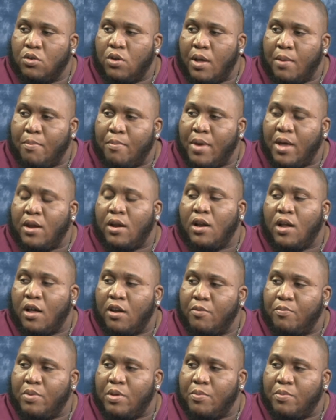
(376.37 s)
I met a lot
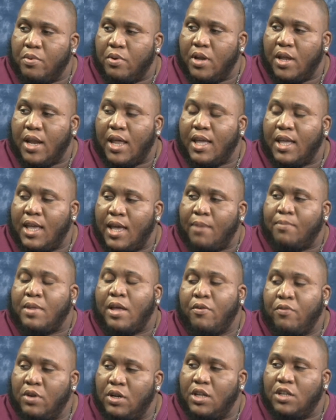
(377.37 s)
of people, and I kept
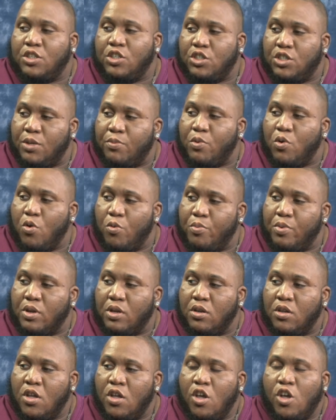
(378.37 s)
that relationship open.
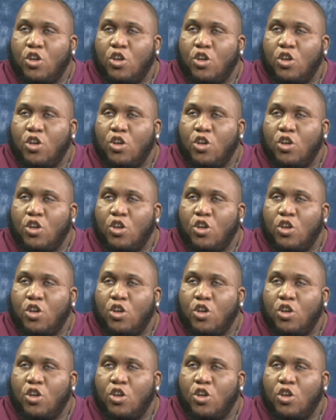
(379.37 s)
Good.